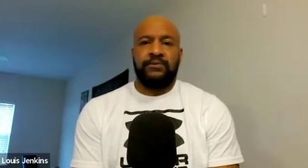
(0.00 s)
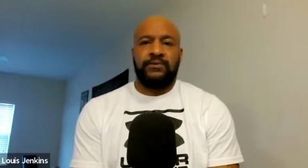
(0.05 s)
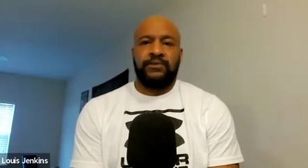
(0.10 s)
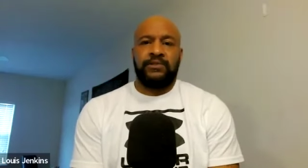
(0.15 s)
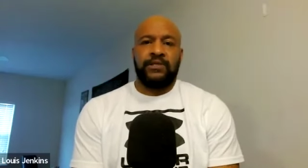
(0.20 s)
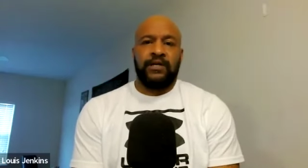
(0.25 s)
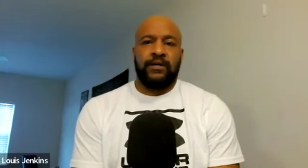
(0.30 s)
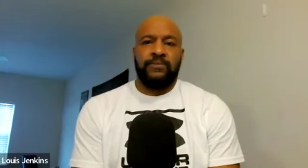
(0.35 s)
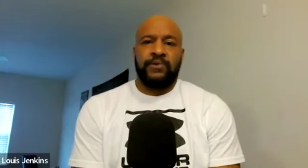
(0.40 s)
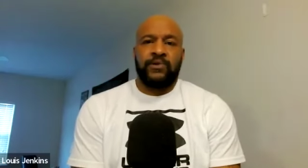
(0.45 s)

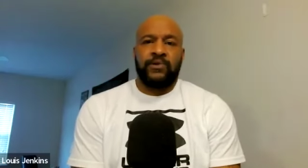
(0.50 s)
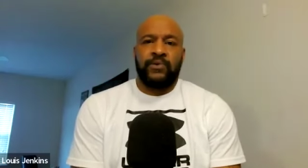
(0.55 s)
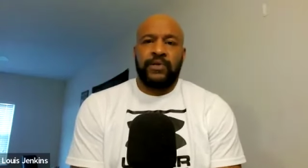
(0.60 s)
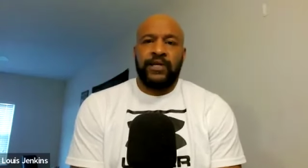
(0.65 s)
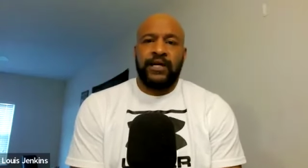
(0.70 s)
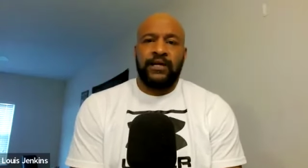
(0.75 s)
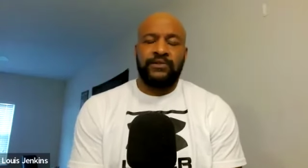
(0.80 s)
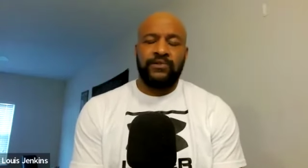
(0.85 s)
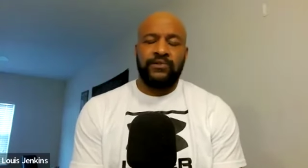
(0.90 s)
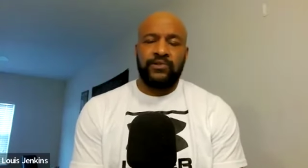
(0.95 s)
something to go
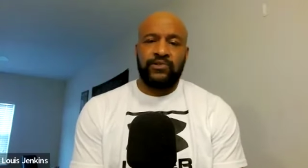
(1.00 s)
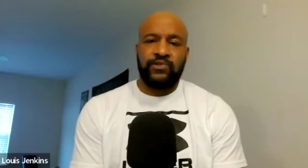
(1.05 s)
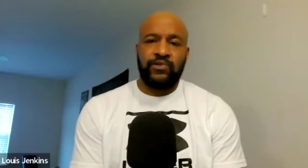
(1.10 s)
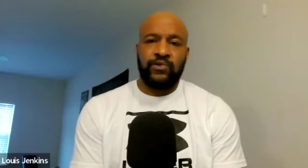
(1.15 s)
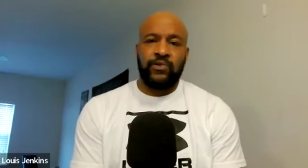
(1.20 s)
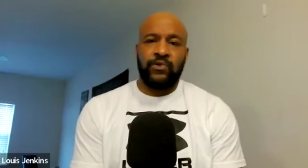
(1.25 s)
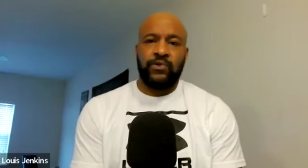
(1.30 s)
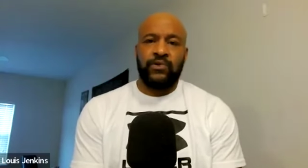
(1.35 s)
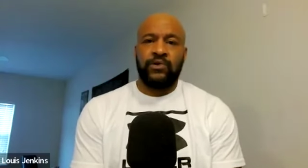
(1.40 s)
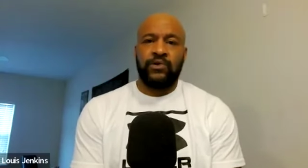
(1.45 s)
down to the
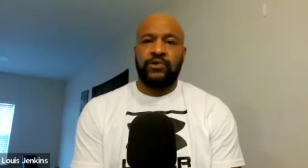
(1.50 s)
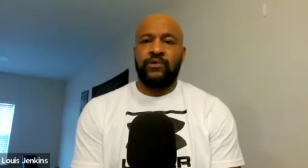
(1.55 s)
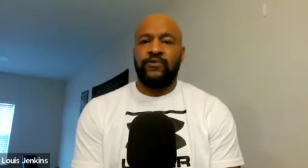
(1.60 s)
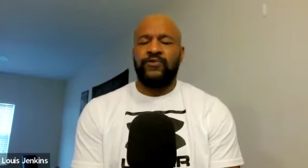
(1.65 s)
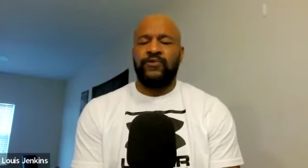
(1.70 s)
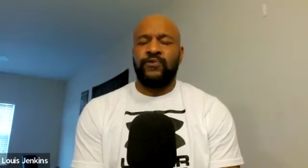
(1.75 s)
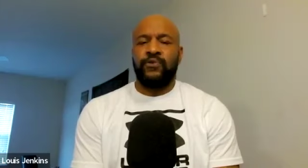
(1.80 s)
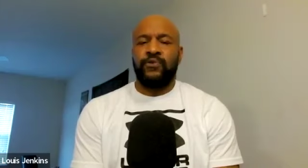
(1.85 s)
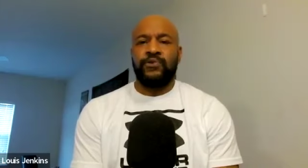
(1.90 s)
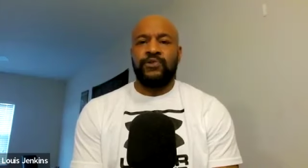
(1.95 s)
store, go
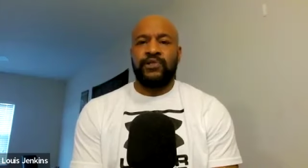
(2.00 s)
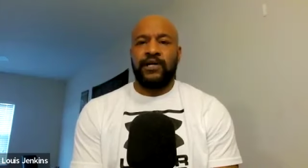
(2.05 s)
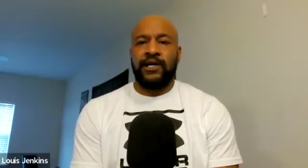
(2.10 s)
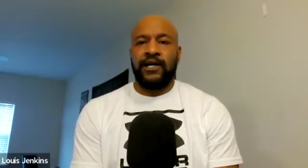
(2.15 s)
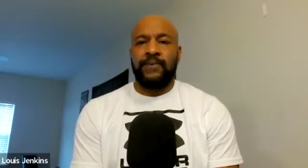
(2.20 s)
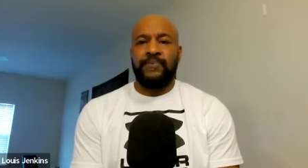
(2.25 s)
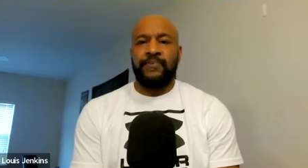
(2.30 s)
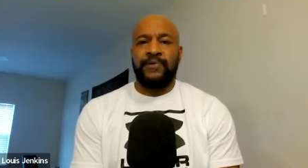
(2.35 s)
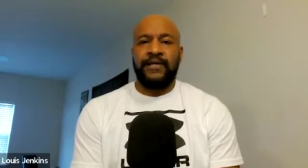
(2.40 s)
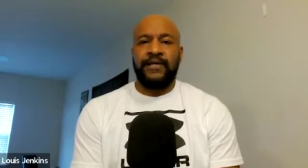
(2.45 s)
food
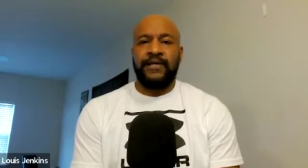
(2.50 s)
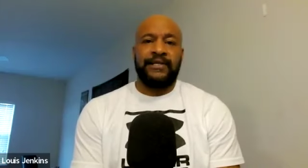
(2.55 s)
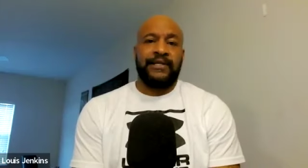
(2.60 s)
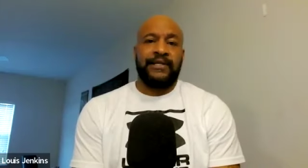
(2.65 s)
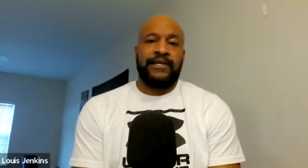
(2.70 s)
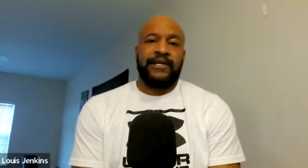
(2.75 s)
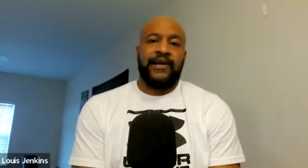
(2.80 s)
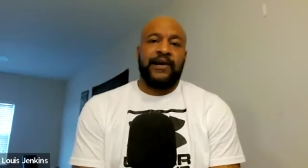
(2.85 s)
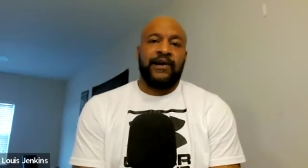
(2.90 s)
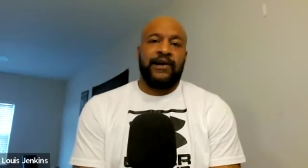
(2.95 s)
shopping, I had to
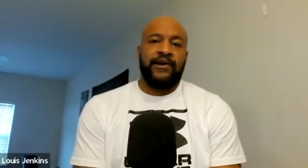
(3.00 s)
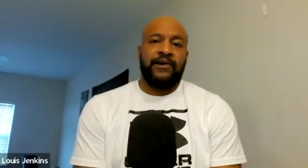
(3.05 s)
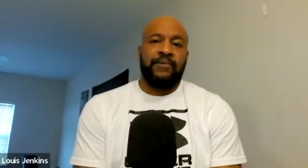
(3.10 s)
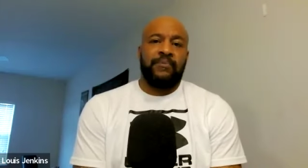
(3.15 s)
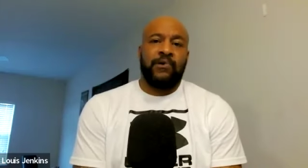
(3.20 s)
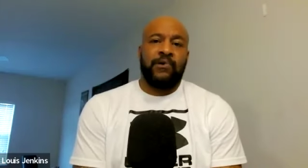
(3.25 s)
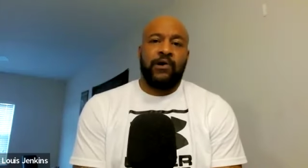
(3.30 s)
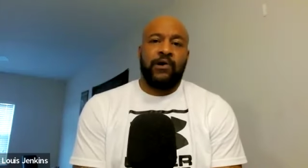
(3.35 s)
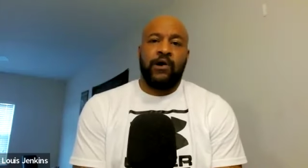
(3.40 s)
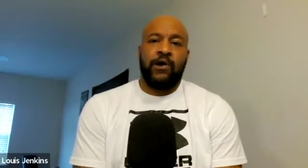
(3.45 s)
carry
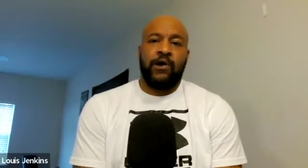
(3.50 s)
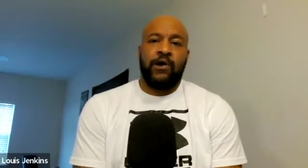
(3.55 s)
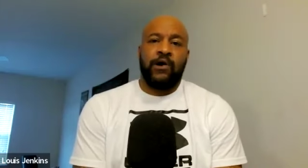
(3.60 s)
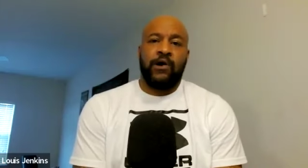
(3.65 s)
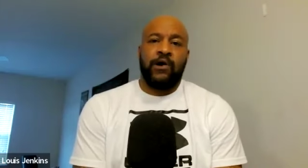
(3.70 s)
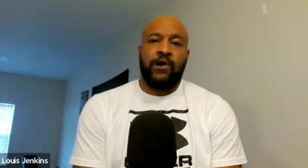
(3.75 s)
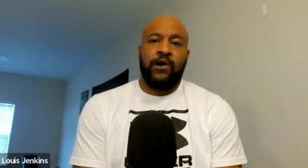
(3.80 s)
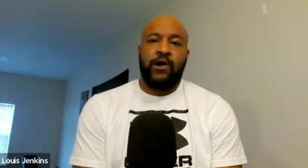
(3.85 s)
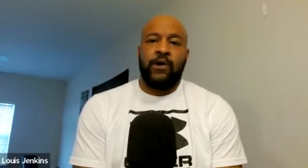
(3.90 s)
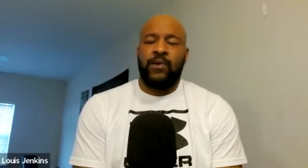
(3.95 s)
them all
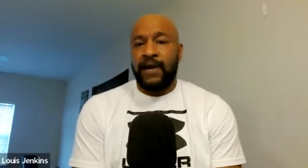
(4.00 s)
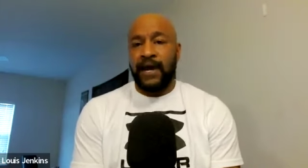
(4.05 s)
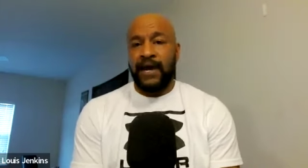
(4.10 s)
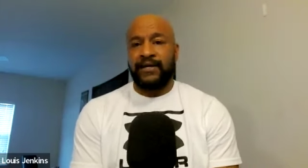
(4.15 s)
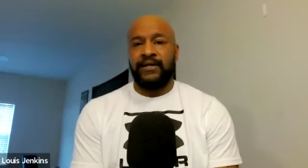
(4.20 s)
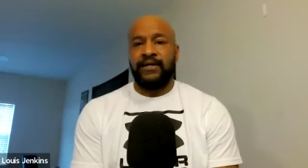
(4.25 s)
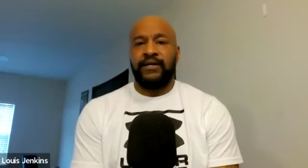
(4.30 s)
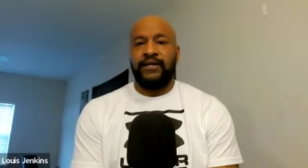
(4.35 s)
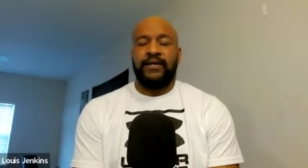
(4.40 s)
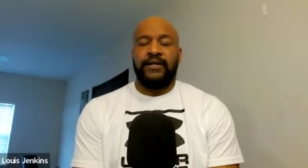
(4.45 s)
the way
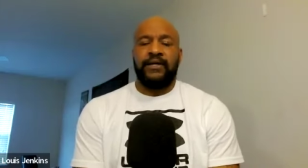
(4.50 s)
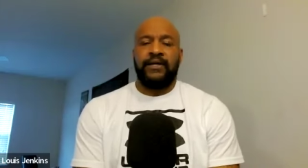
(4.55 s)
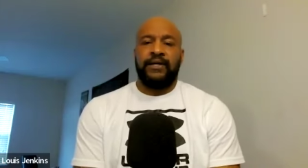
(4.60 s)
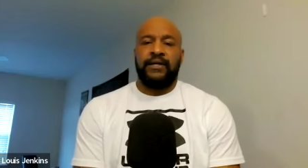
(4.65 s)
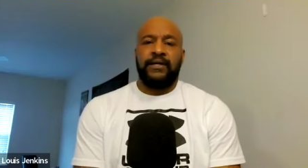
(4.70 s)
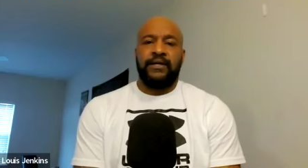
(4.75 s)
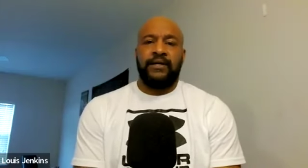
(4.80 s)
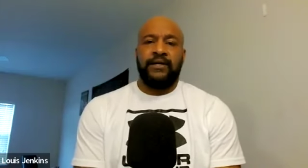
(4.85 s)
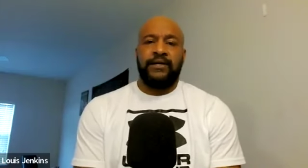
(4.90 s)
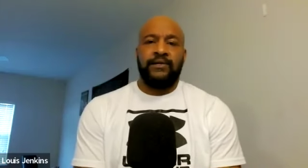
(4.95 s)
back
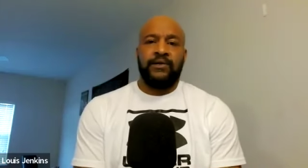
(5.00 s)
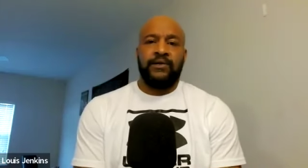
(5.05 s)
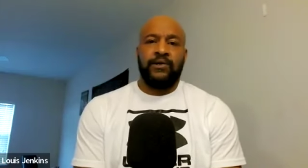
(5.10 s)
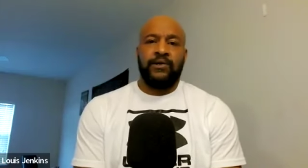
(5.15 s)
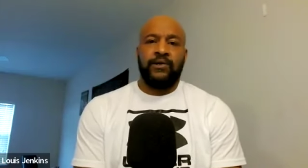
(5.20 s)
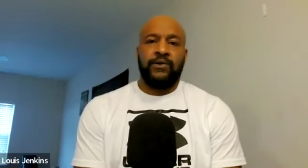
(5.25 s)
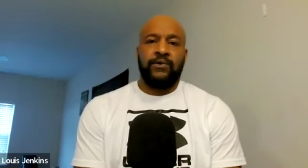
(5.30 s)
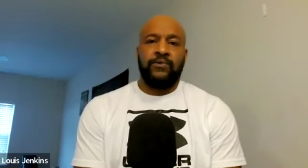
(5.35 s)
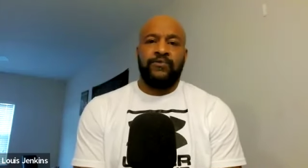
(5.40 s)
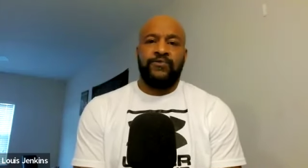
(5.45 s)
you
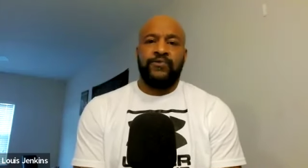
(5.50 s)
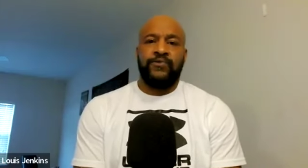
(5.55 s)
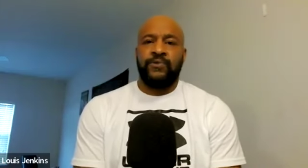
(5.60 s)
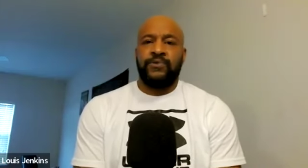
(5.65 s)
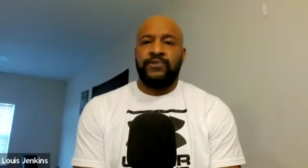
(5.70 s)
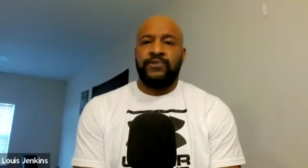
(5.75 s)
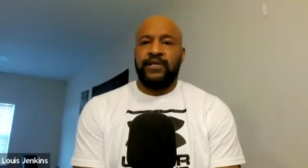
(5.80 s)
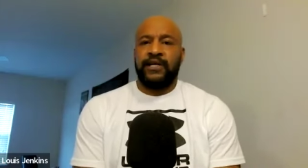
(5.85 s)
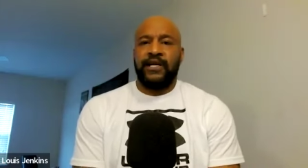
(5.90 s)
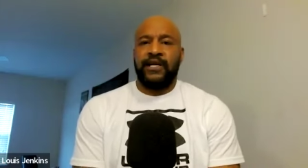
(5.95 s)
know,
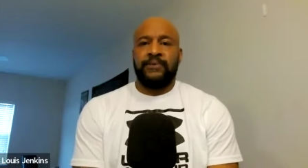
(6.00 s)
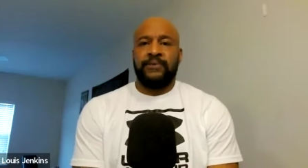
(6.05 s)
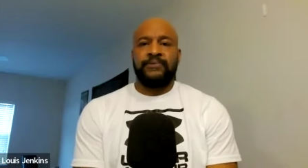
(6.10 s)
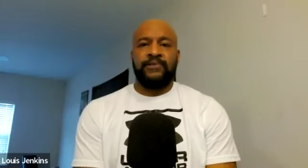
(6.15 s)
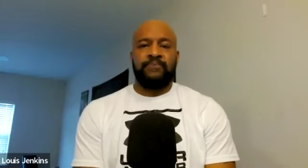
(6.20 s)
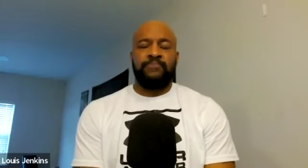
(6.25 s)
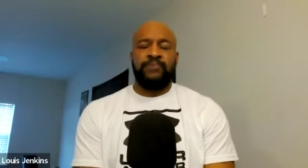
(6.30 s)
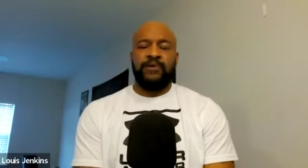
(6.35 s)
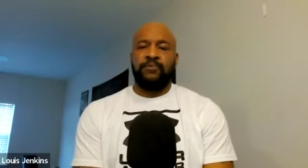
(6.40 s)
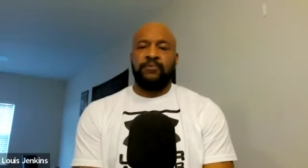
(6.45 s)
food
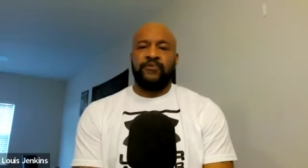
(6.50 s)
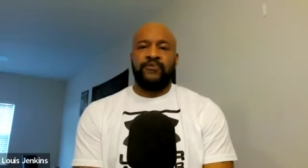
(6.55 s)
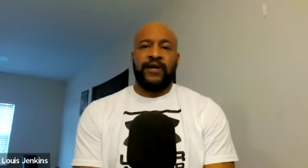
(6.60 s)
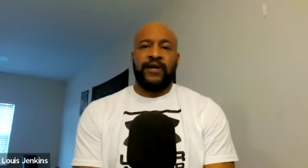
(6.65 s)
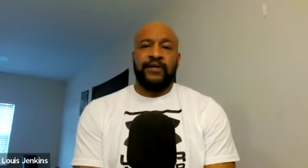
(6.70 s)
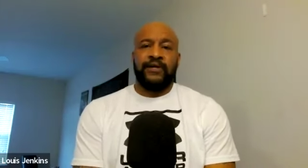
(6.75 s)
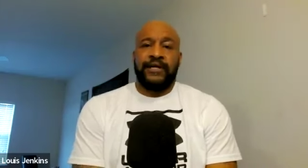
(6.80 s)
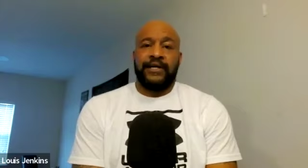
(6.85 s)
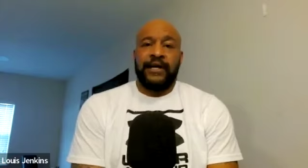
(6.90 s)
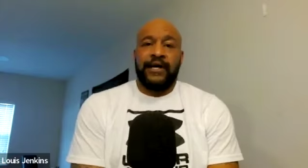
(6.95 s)
stamps, and people
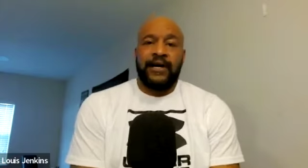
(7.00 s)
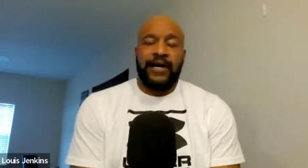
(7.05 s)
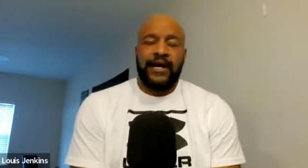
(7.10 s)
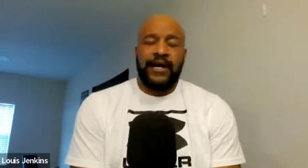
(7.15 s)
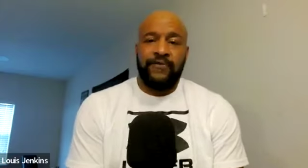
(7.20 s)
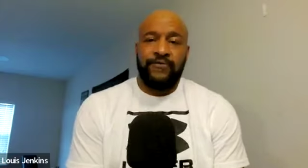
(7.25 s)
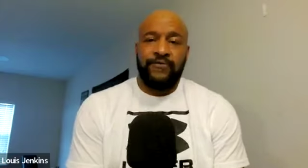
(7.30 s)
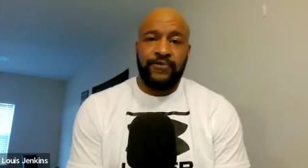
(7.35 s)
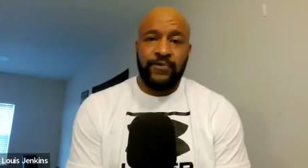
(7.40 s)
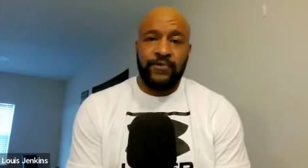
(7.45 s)
found out I
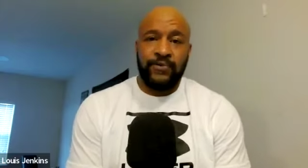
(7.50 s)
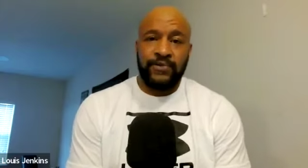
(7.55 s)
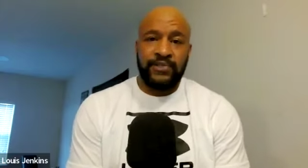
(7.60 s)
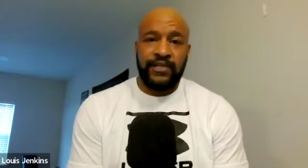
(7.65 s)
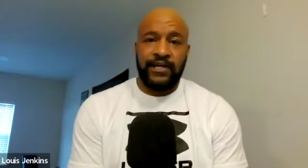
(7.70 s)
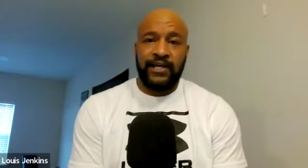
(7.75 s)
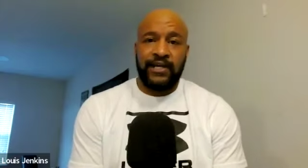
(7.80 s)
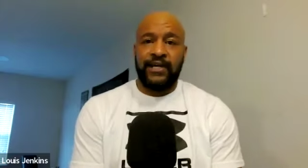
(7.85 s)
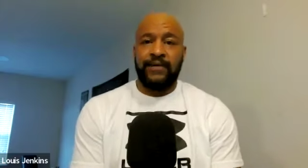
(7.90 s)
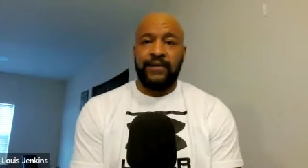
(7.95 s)
had food
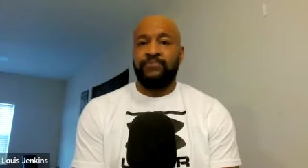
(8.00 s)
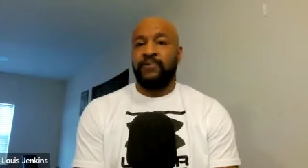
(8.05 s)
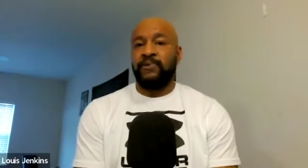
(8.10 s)
stamps.